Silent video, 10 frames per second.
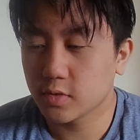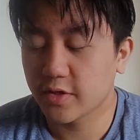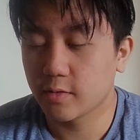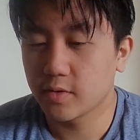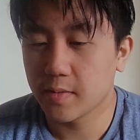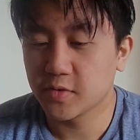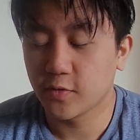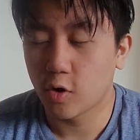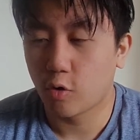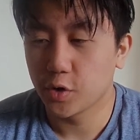I think I'll name this
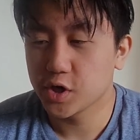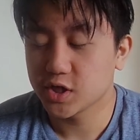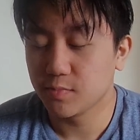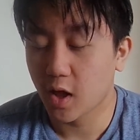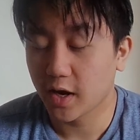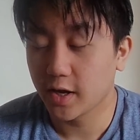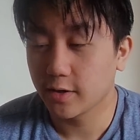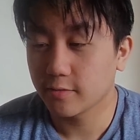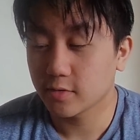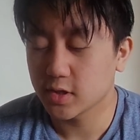video Horniness is
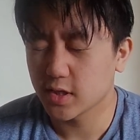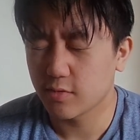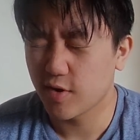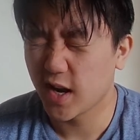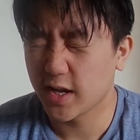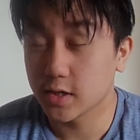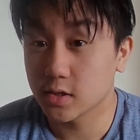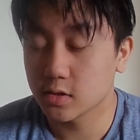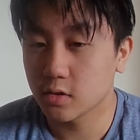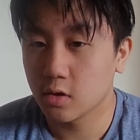Blinding because it really is.